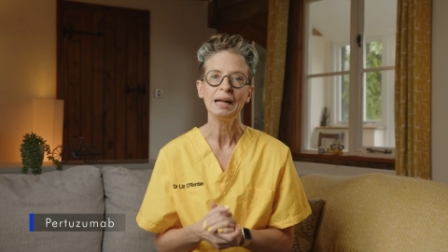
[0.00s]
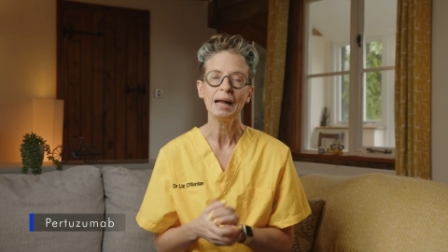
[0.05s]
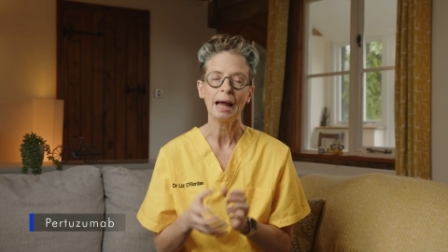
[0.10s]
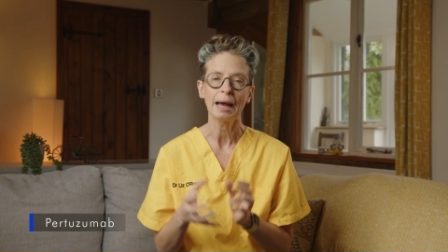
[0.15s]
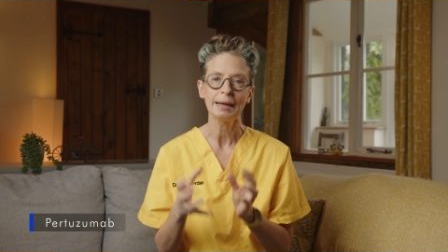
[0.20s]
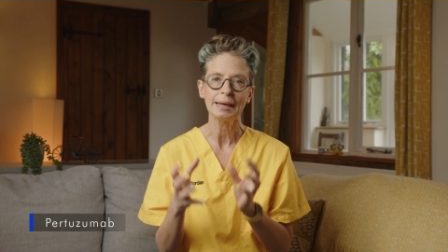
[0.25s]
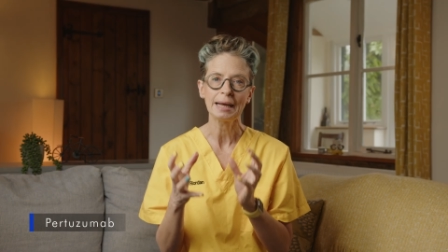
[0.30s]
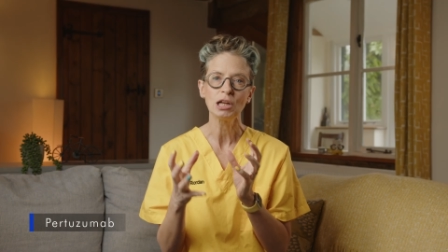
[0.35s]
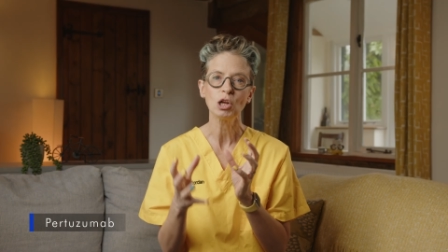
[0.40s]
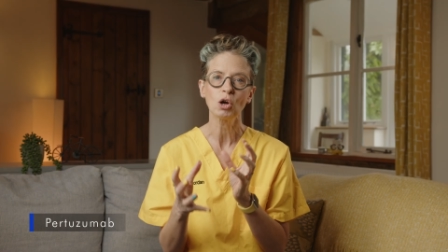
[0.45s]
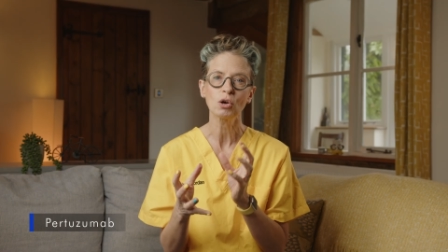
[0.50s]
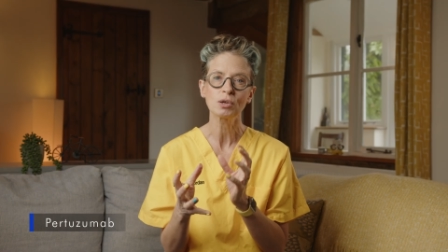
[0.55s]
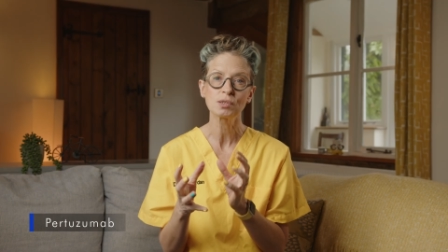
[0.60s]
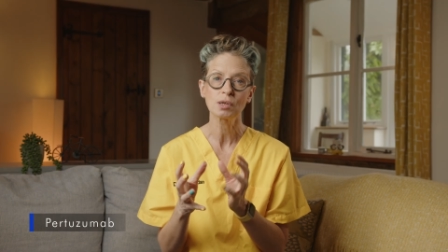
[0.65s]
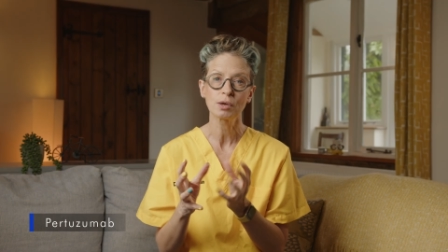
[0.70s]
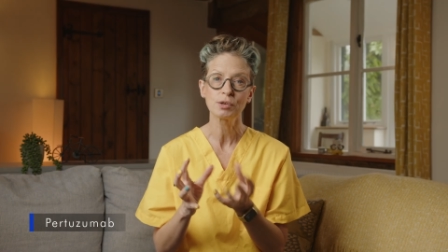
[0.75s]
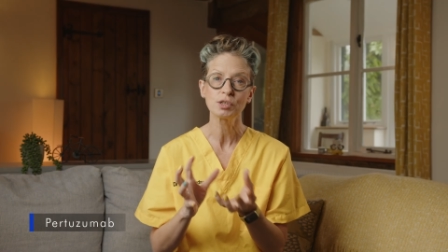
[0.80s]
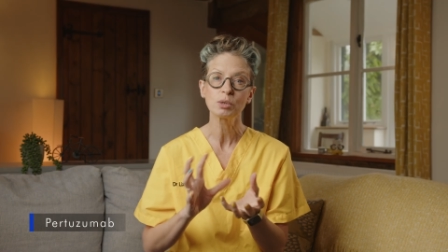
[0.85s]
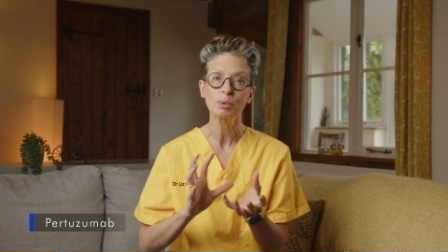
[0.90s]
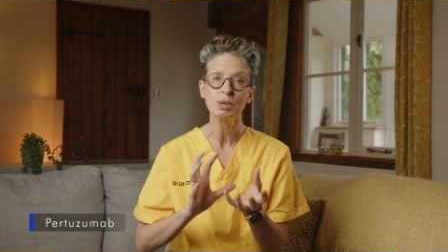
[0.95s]
and it locks
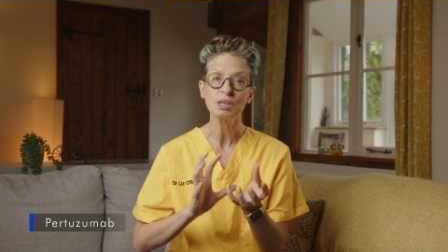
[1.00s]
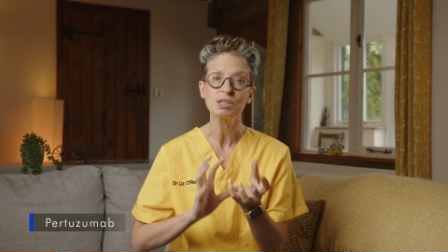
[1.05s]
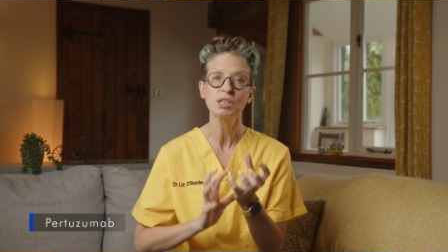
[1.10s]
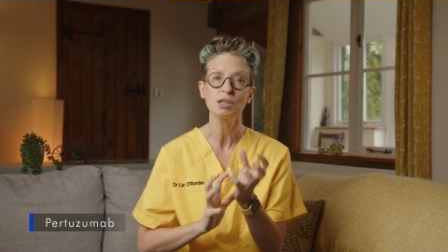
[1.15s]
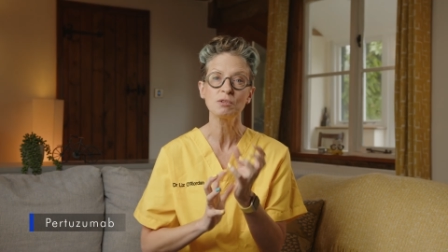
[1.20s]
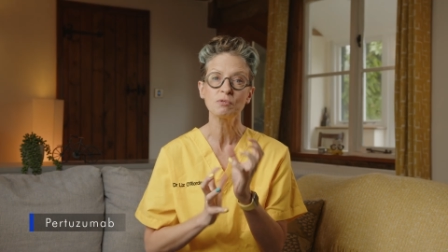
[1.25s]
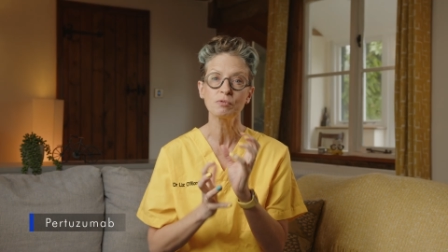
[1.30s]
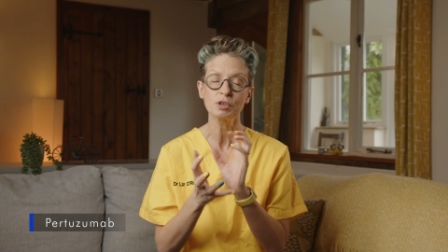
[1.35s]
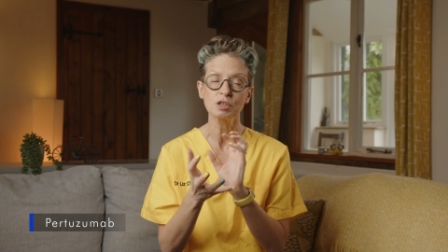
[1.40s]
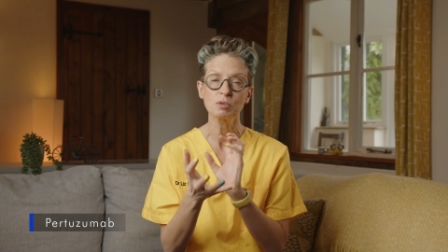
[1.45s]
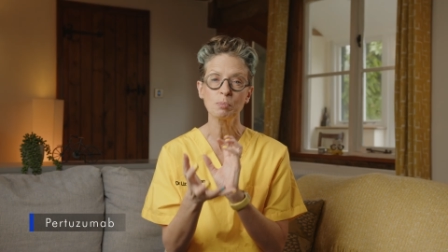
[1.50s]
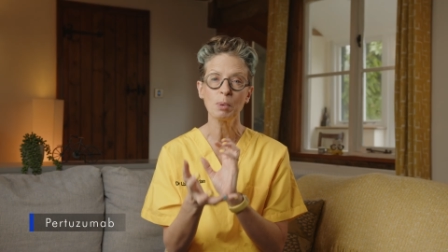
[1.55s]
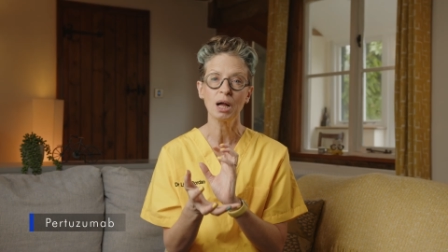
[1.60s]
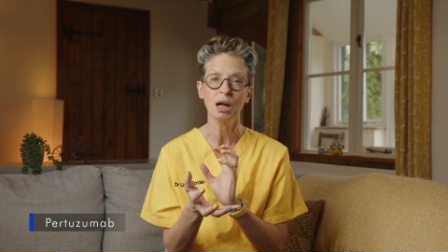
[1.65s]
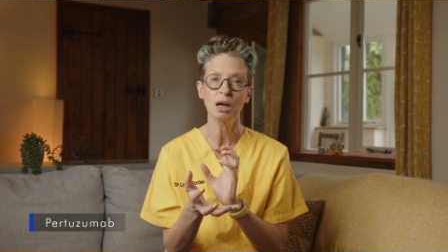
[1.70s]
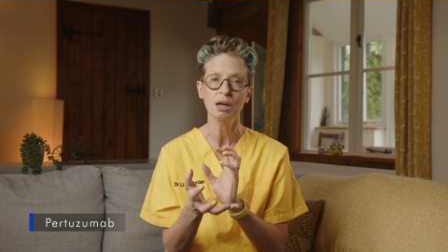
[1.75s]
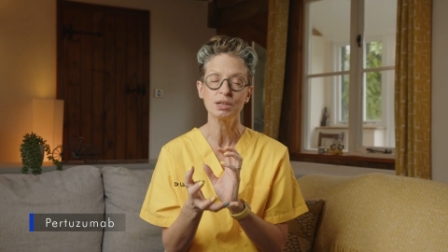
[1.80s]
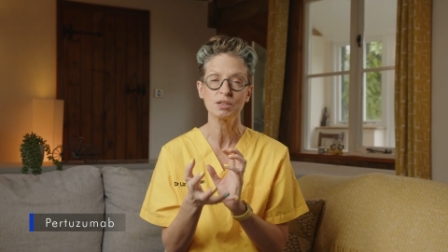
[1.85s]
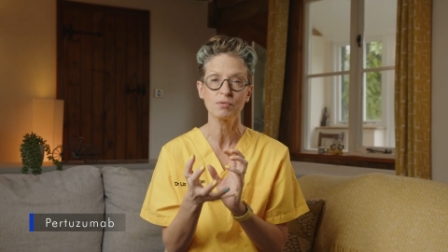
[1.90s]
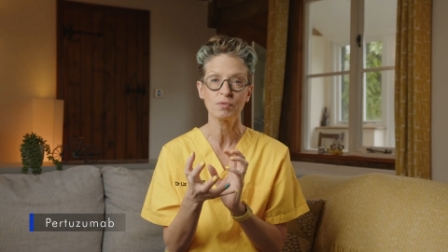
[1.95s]
onto a different
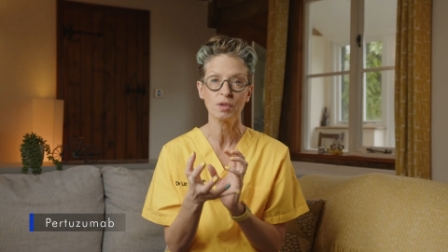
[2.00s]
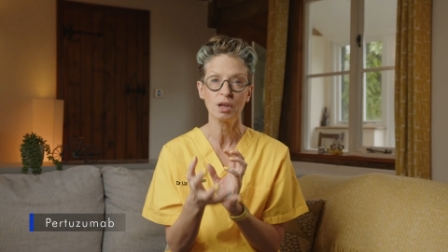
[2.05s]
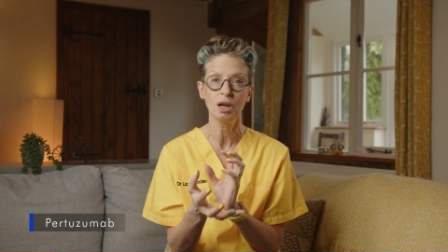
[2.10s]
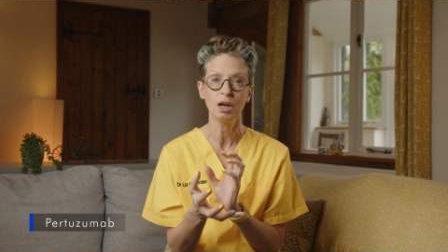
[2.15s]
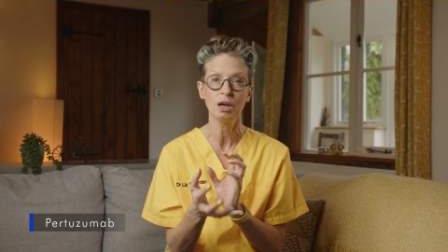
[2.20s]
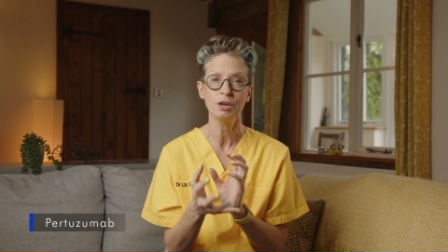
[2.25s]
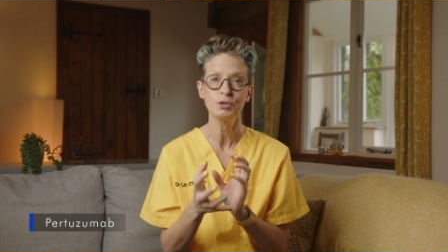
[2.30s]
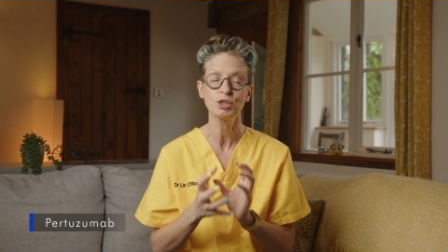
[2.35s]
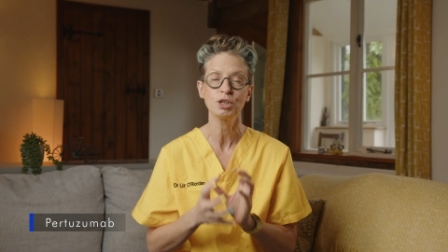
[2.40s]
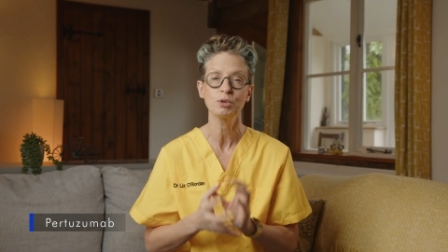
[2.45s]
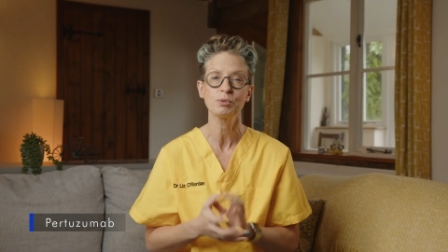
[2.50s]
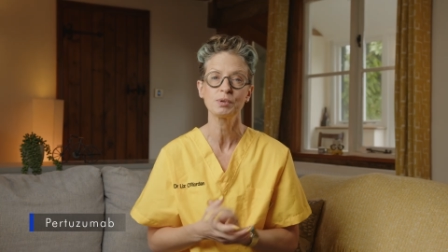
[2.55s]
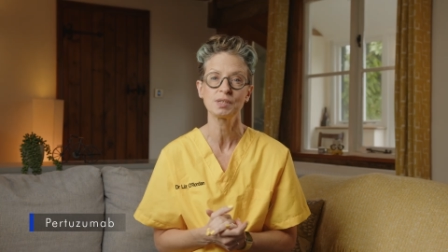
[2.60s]
part of the HER2